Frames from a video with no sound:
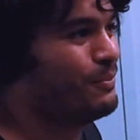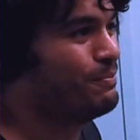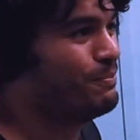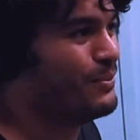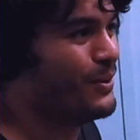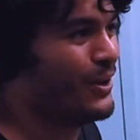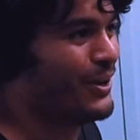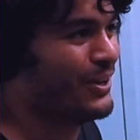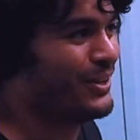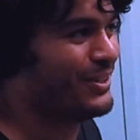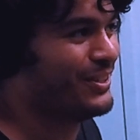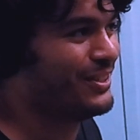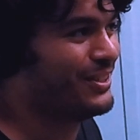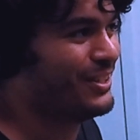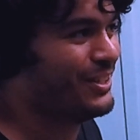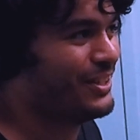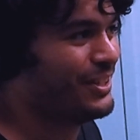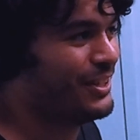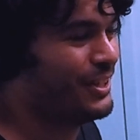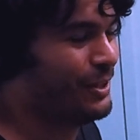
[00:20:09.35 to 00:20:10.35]
But
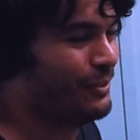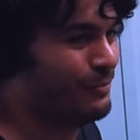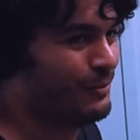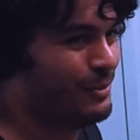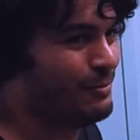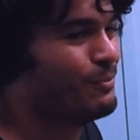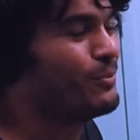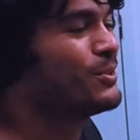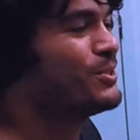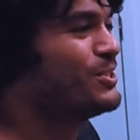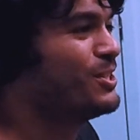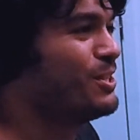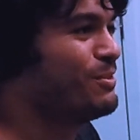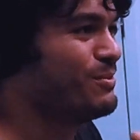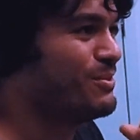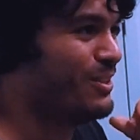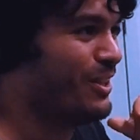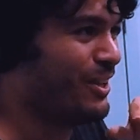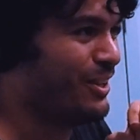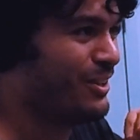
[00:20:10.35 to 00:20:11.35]
if Ybor City
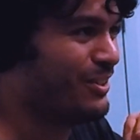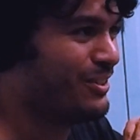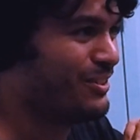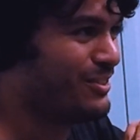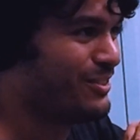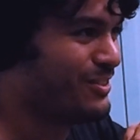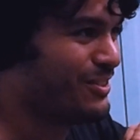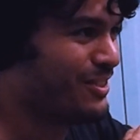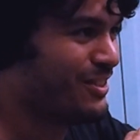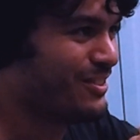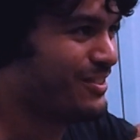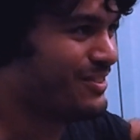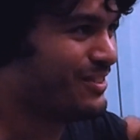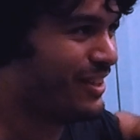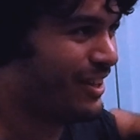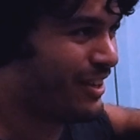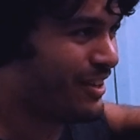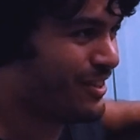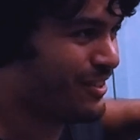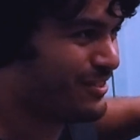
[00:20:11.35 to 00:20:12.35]
was like a
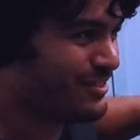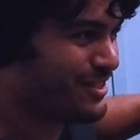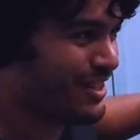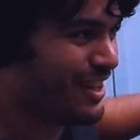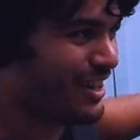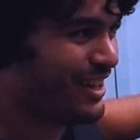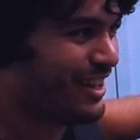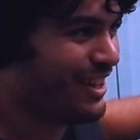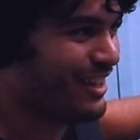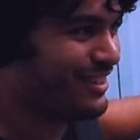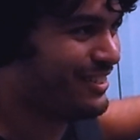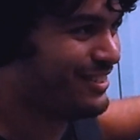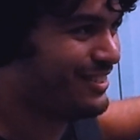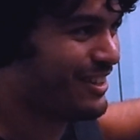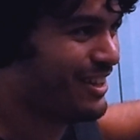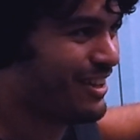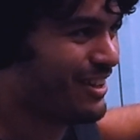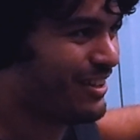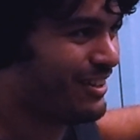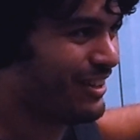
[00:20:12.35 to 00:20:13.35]
dead end,
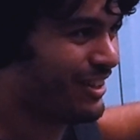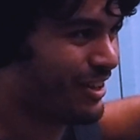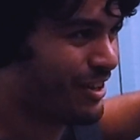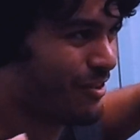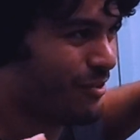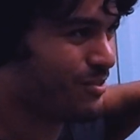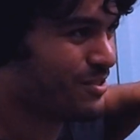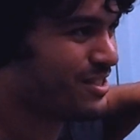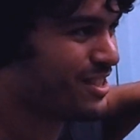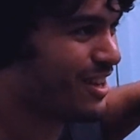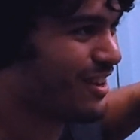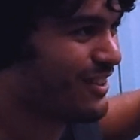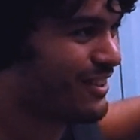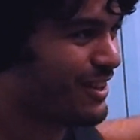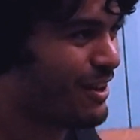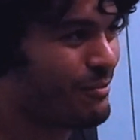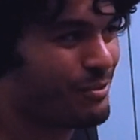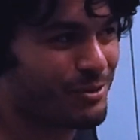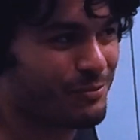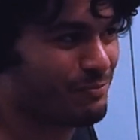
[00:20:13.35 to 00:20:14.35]
like a ghost town,
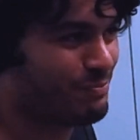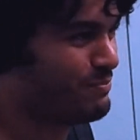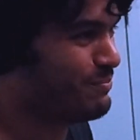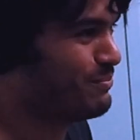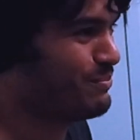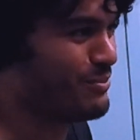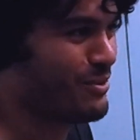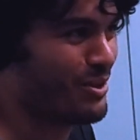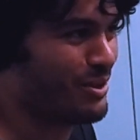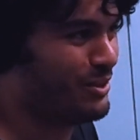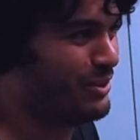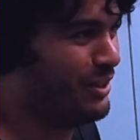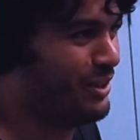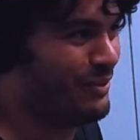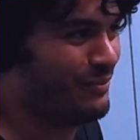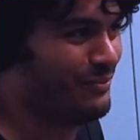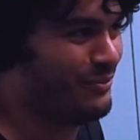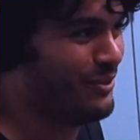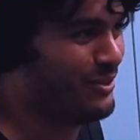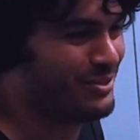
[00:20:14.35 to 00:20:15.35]
I would have brought in like
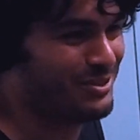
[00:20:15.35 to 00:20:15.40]
a fuck